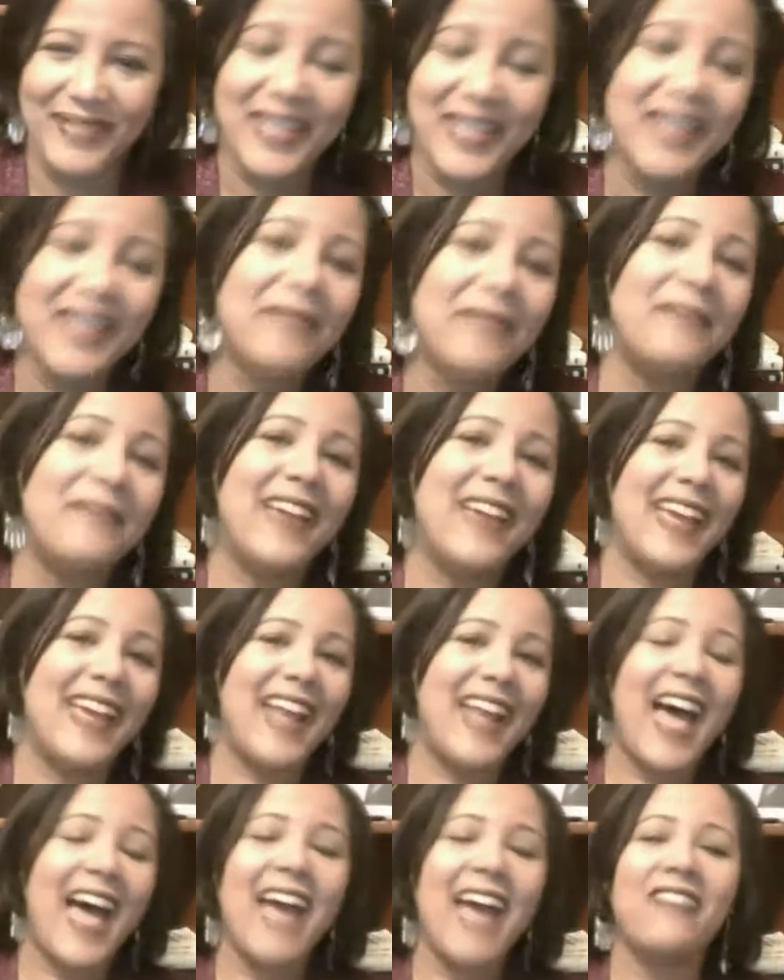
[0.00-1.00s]
Man,
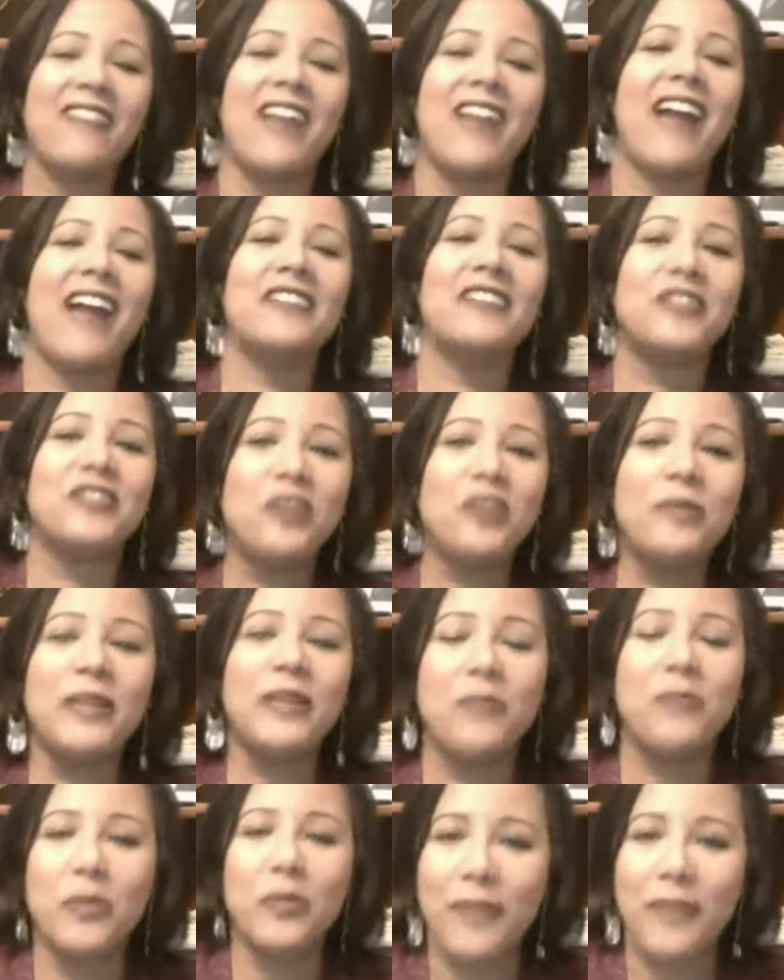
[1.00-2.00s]
I've got so
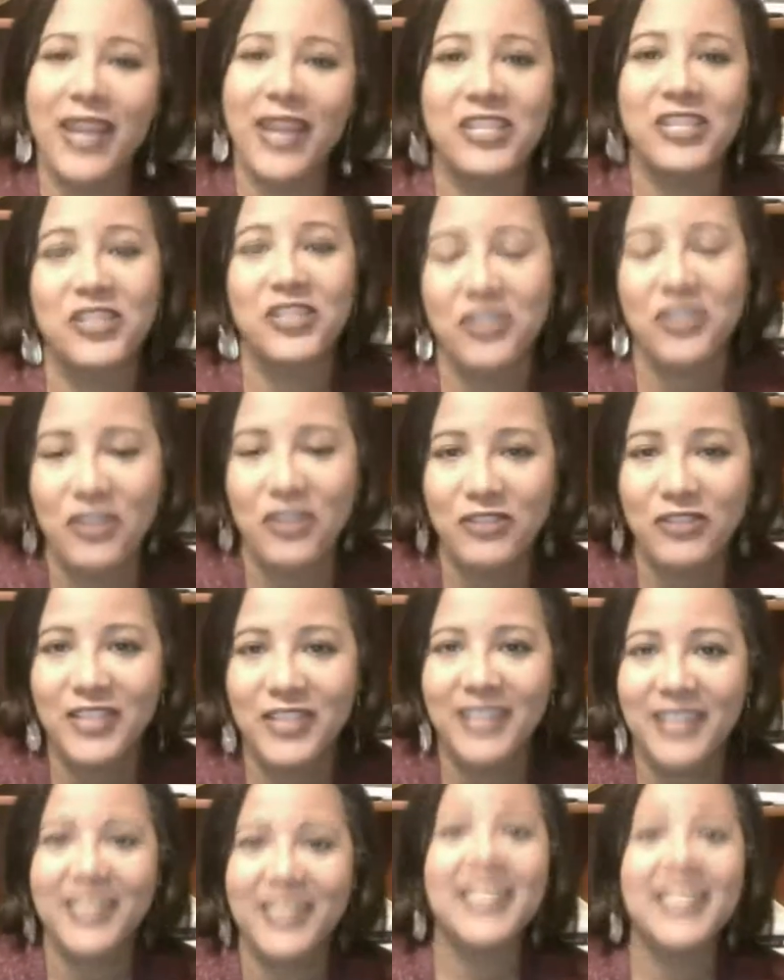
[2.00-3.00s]
many more pages and notes
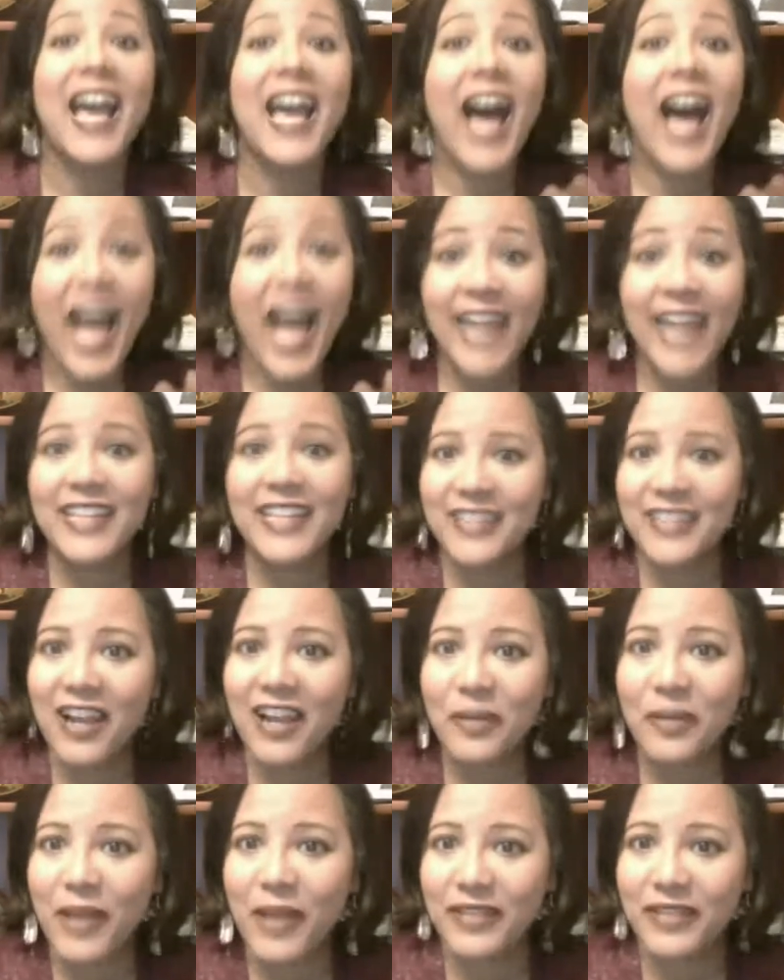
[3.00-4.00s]
on this. I can
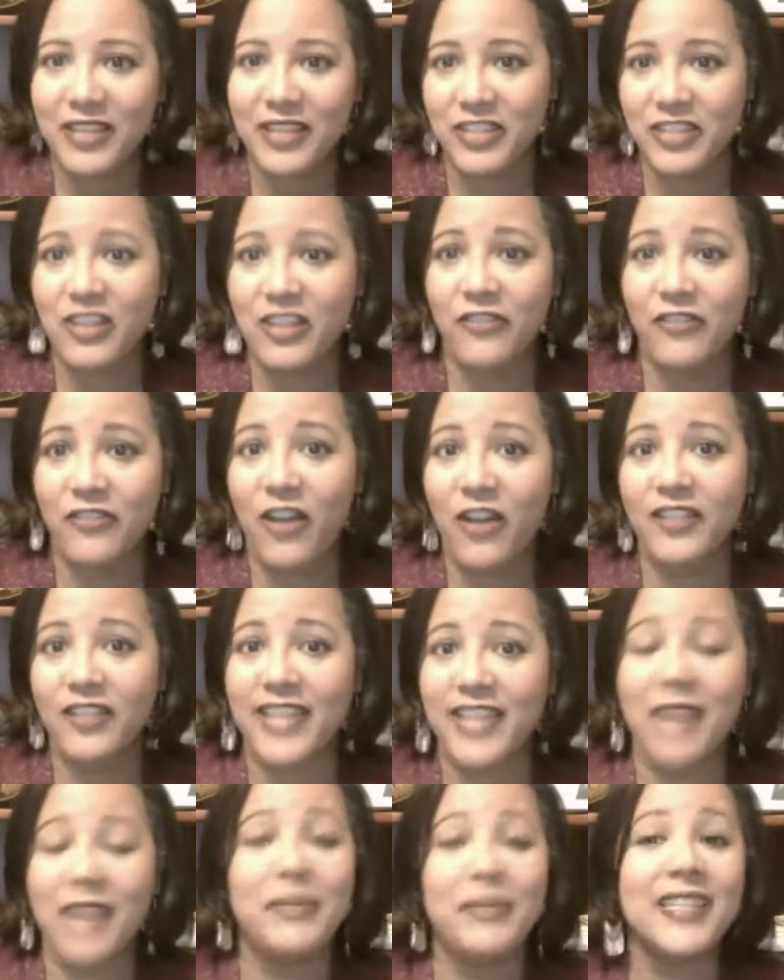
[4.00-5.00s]
talk about this stuff all
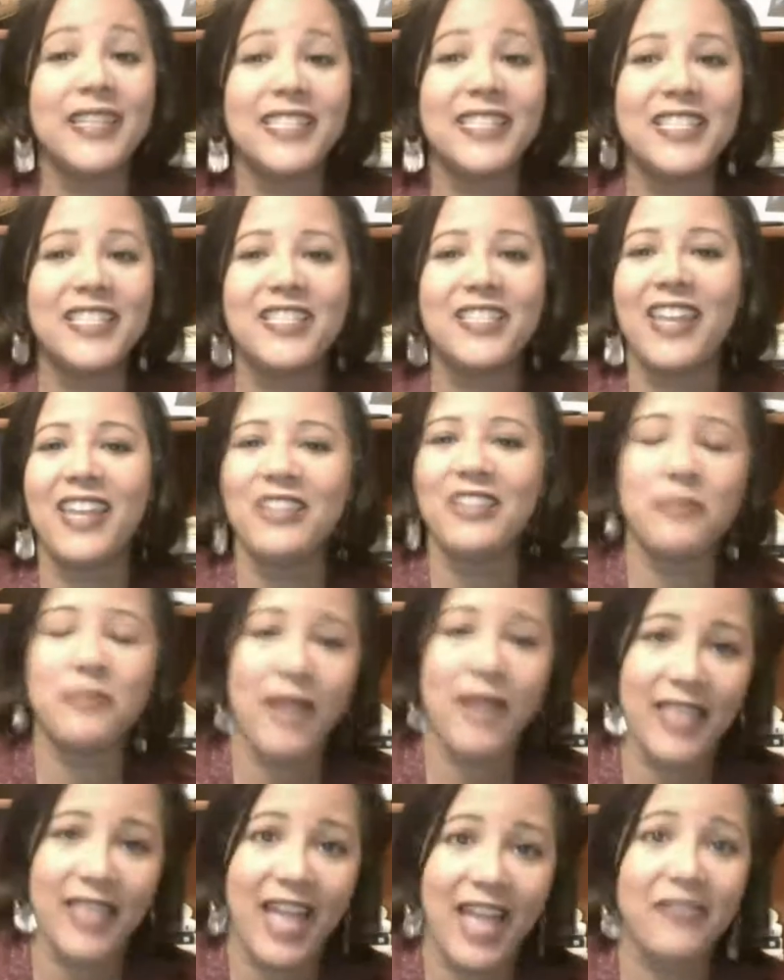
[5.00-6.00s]
day because it's changed
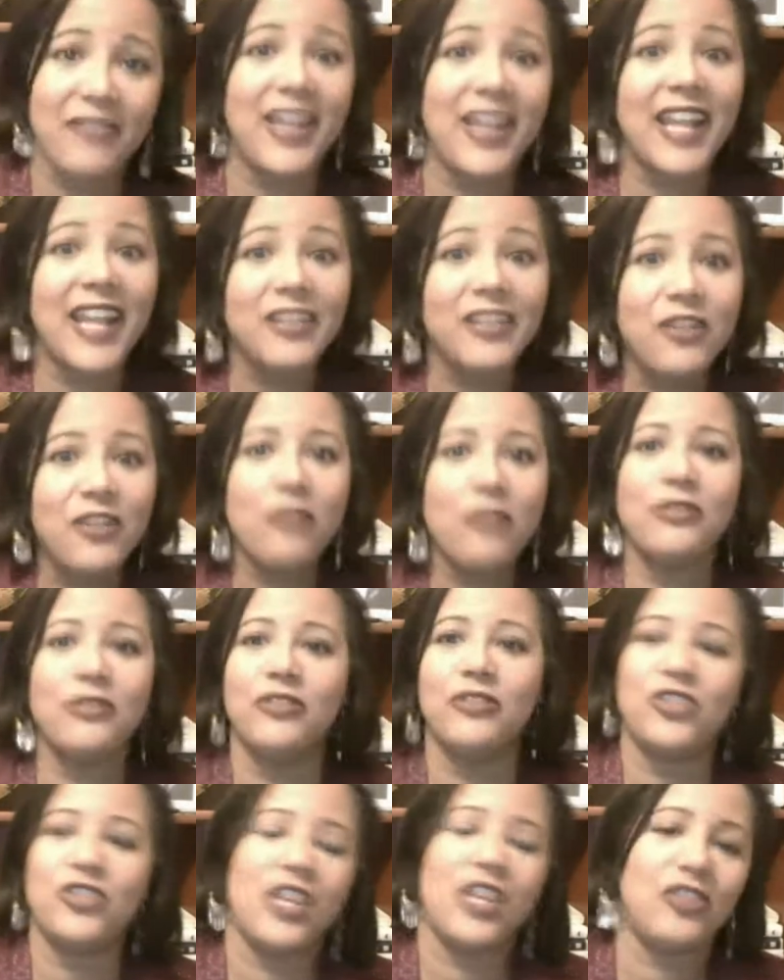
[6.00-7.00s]
my life and I know
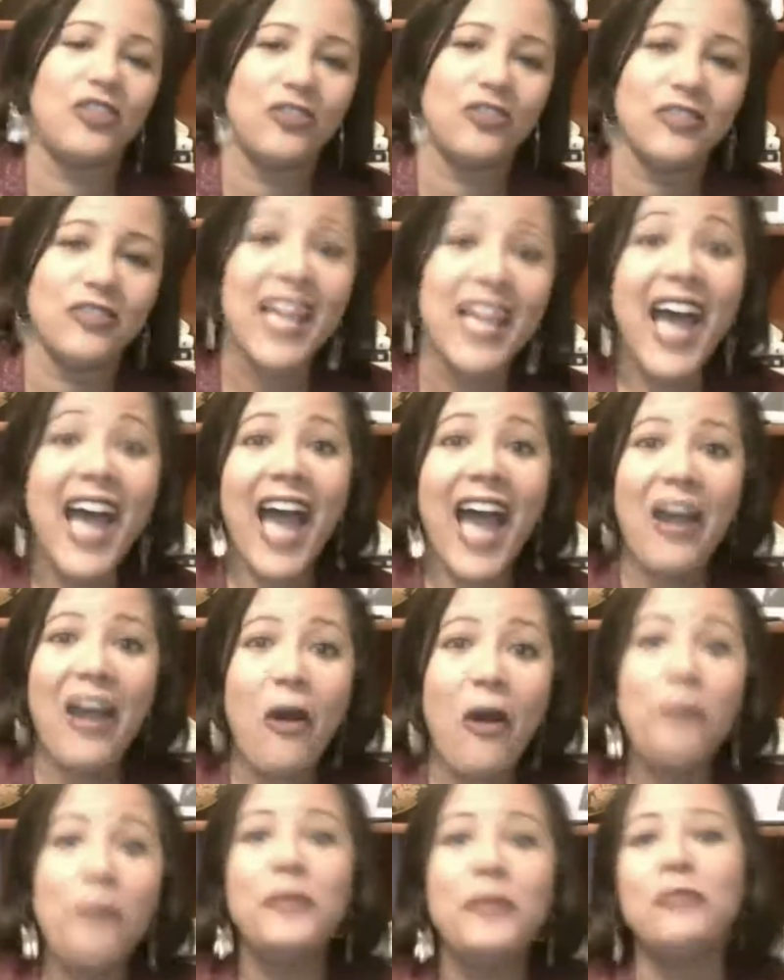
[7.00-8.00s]
it'll change yours. I
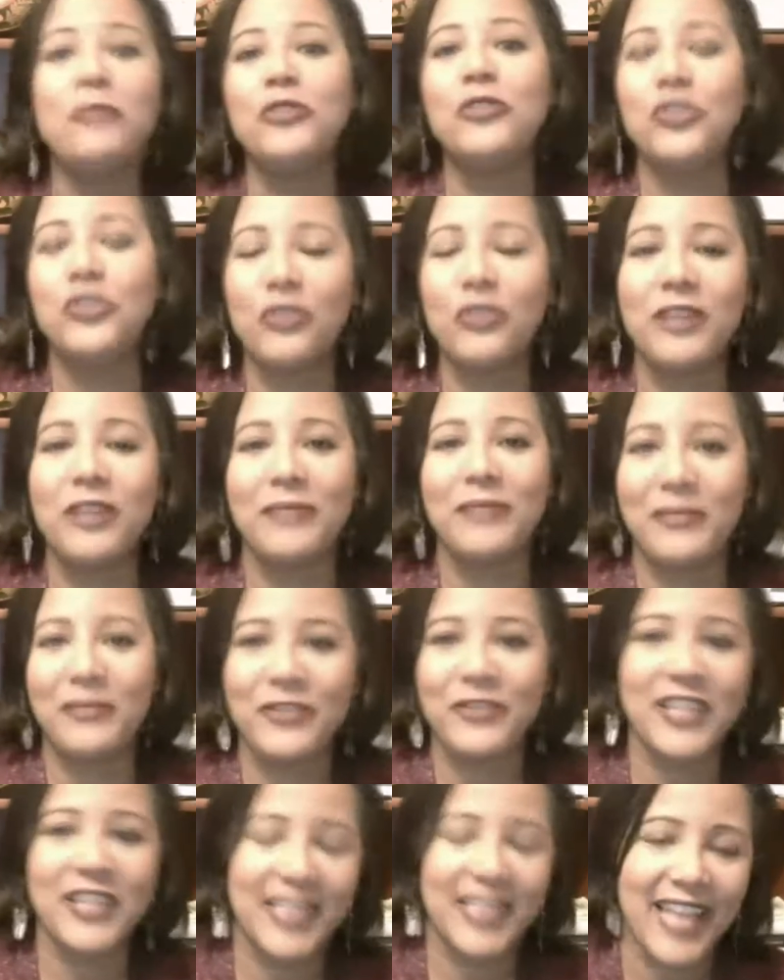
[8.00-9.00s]
hope you will join me
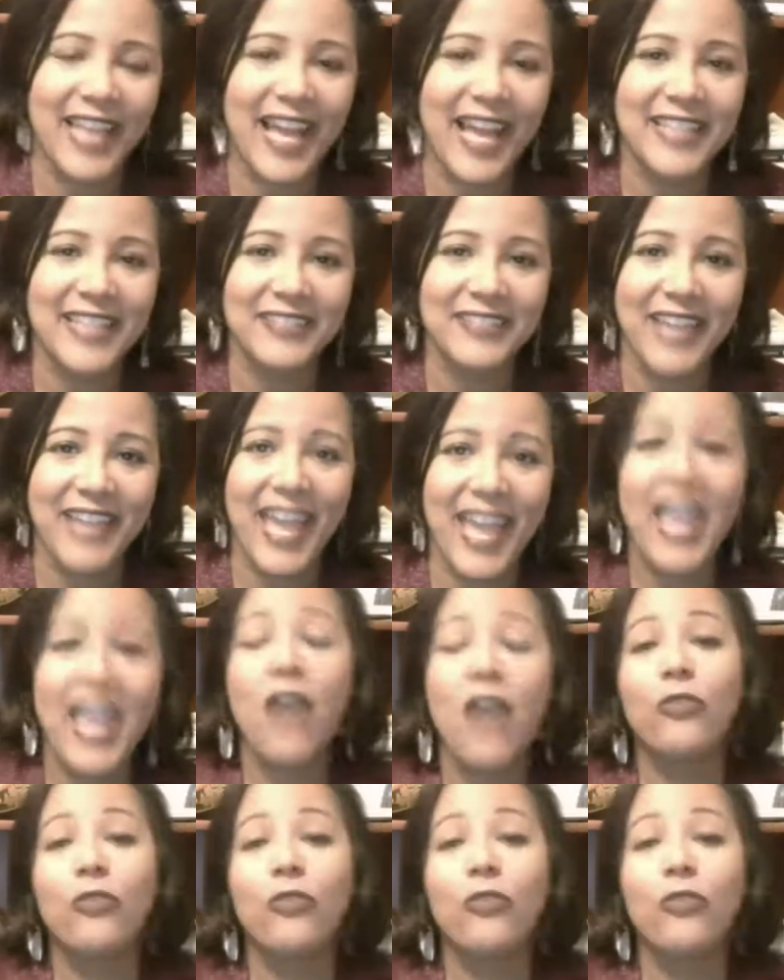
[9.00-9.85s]
for the class, okay?